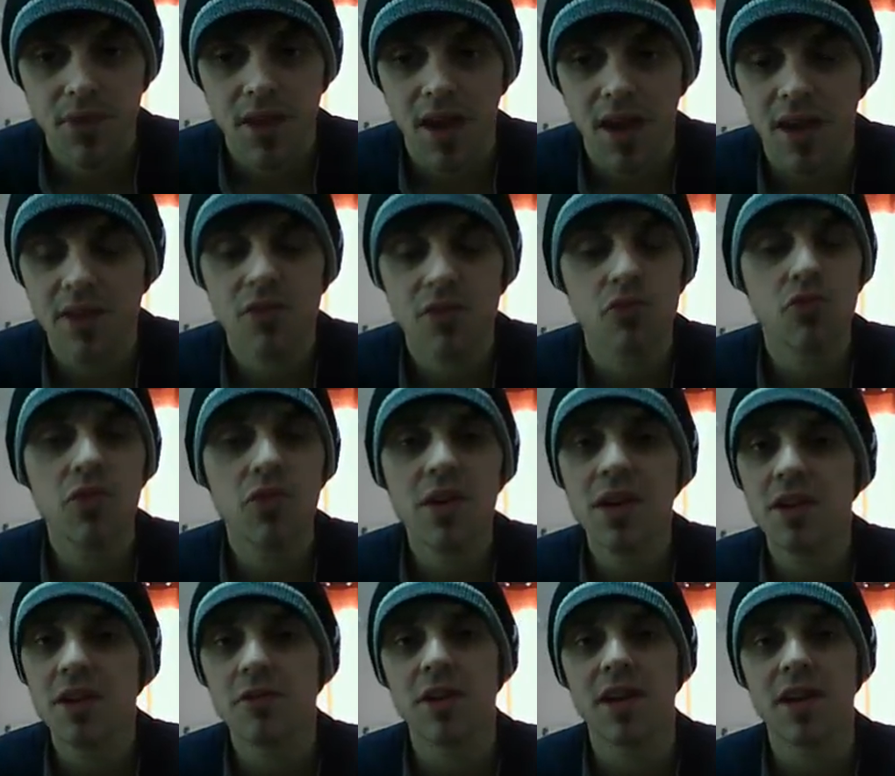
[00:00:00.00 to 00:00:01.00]
And it's
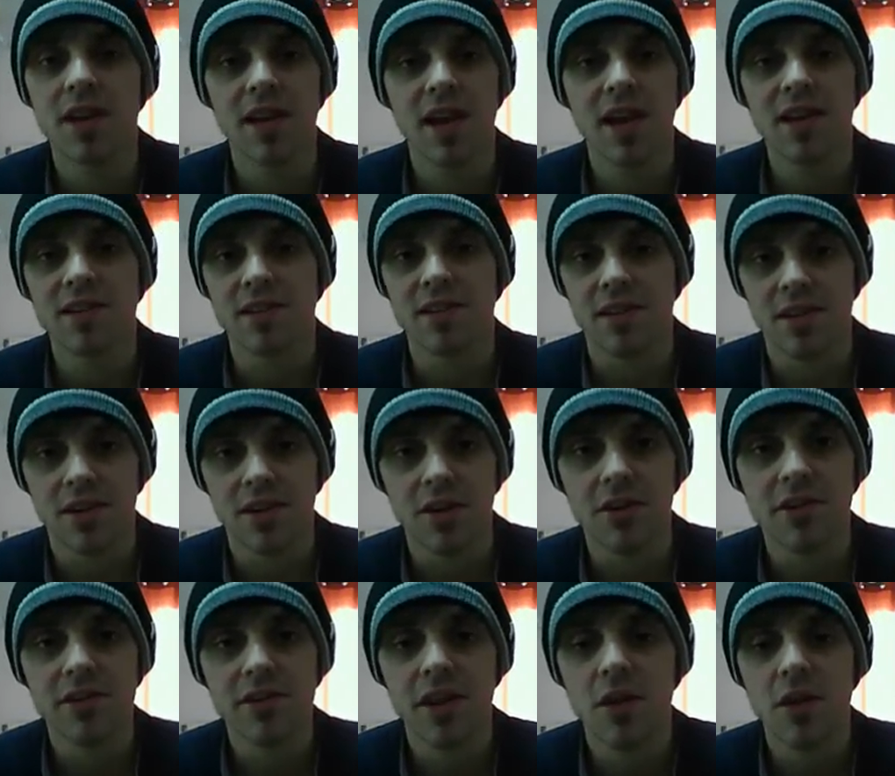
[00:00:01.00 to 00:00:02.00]
really lazy, you know.
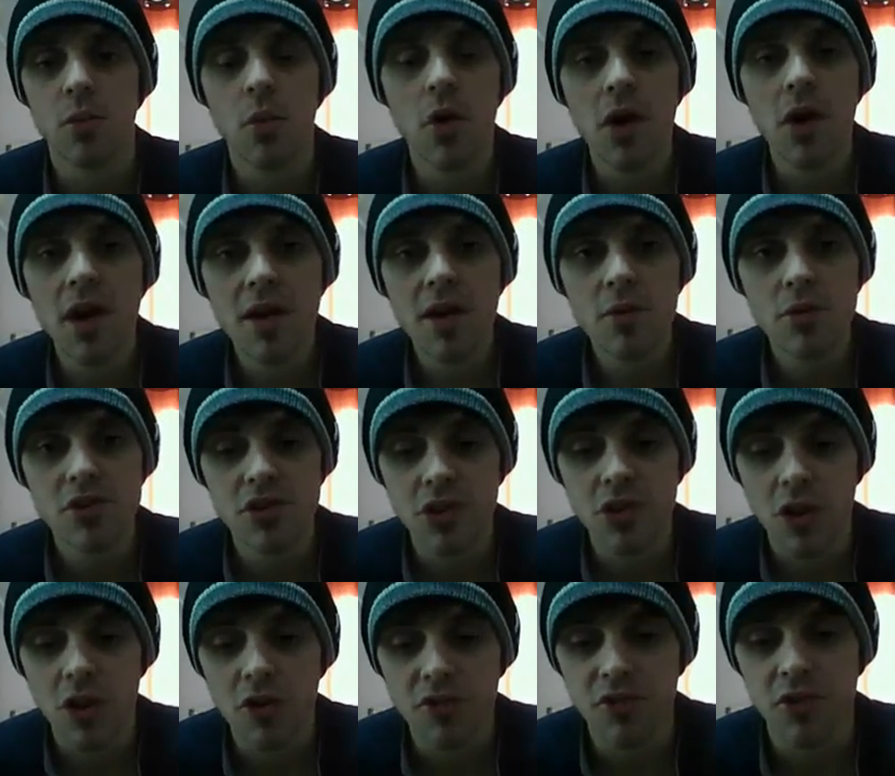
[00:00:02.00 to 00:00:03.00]
It's like, why would you
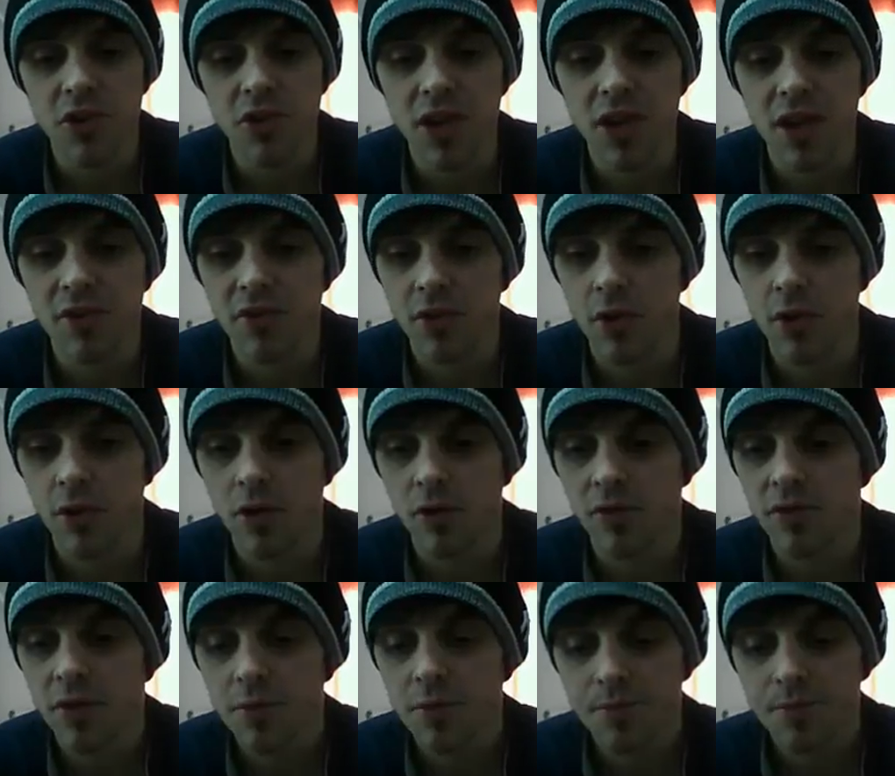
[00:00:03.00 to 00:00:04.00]
go through the effort of